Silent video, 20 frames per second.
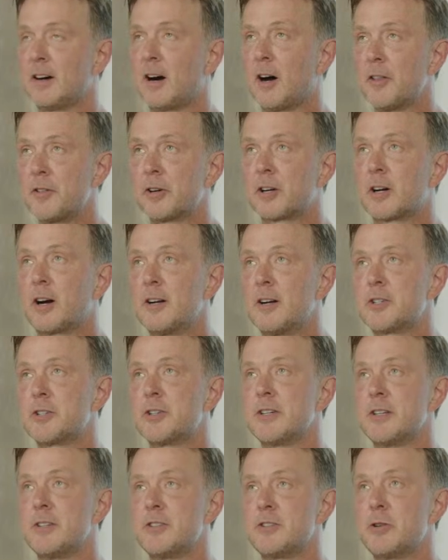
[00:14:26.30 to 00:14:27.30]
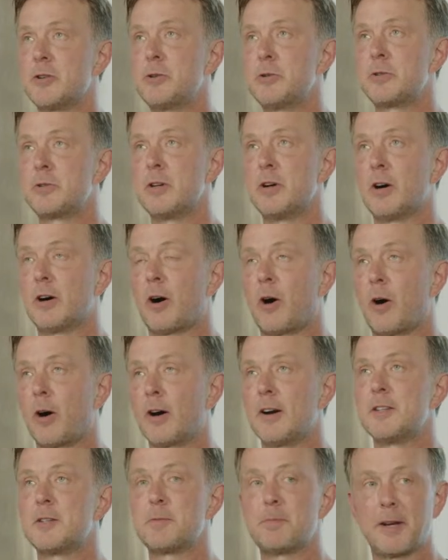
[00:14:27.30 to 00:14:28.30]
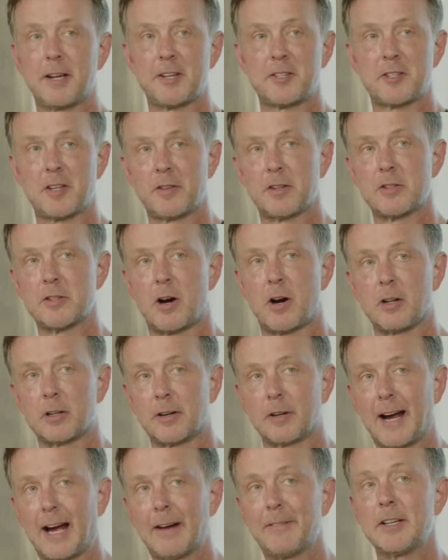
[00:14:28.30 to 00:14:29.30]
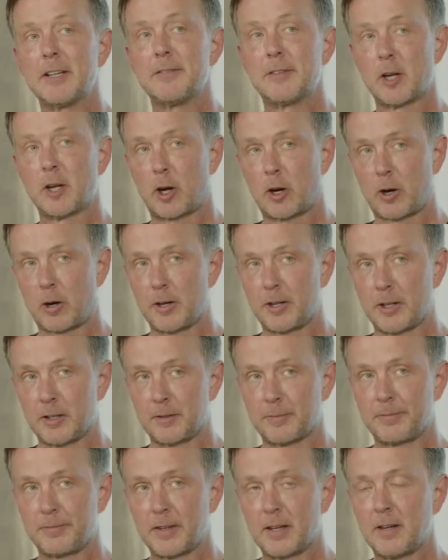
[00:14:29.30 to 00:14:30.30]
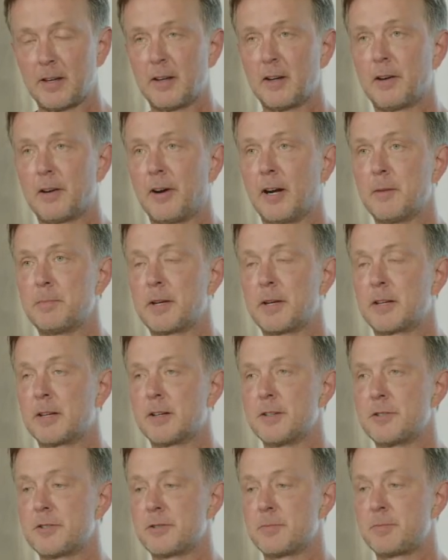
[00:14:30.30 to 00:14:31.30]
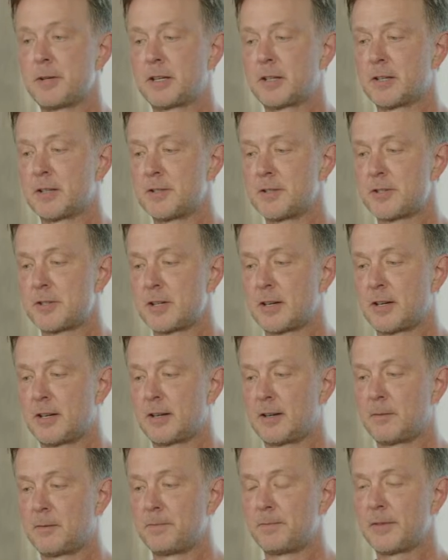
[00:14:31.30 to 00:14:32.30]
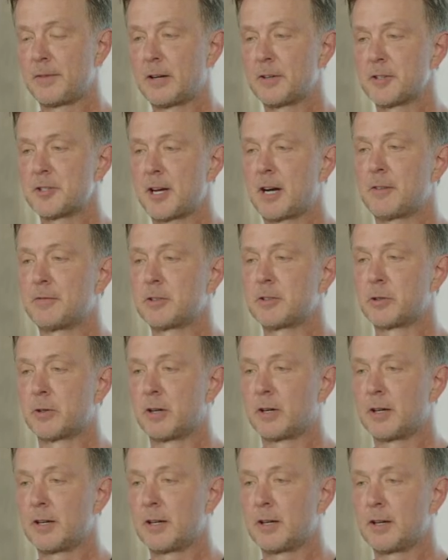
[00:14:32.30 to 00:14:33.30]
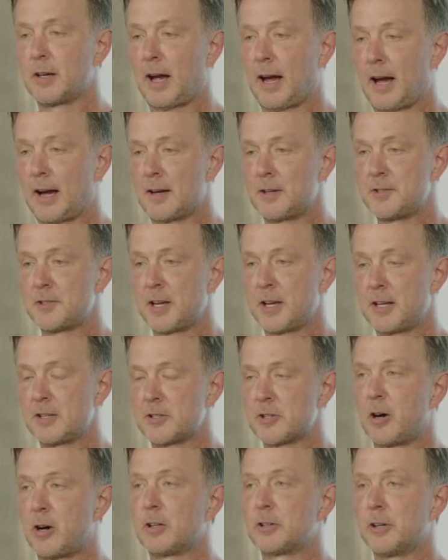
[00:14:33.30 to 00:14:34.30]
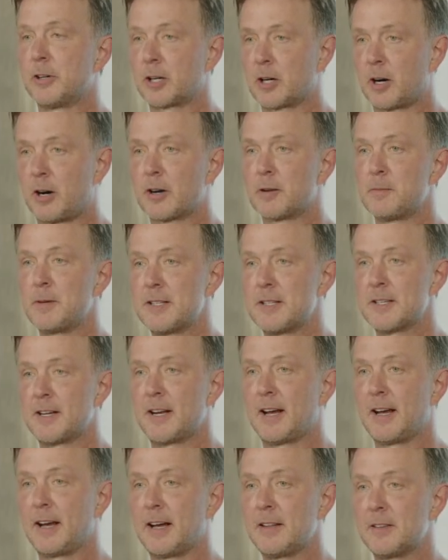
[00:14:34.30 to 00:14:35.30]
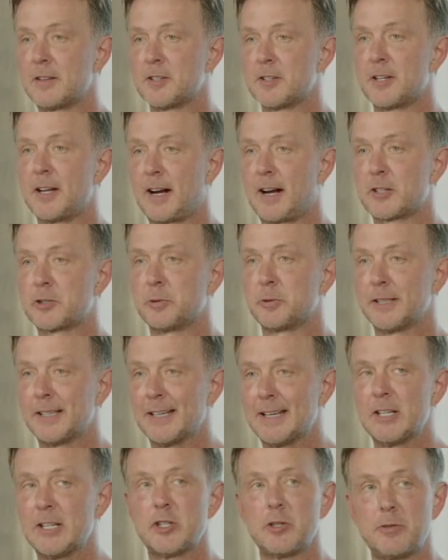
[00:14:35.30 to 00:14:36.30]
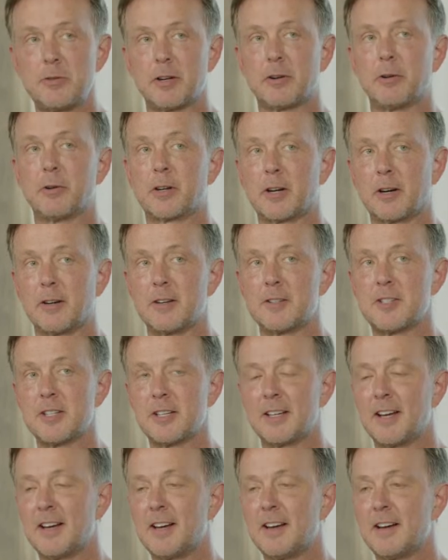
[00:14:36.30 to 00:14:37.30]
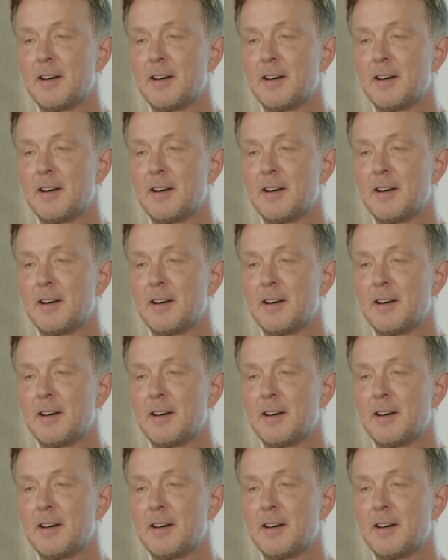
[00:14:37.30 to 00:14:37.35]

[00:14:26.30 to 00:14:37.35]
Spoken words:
other countries who aren't based on the dollar have it even harder. Right, because El Salvador has a dollar economy today and doesn't actually issue their own currency.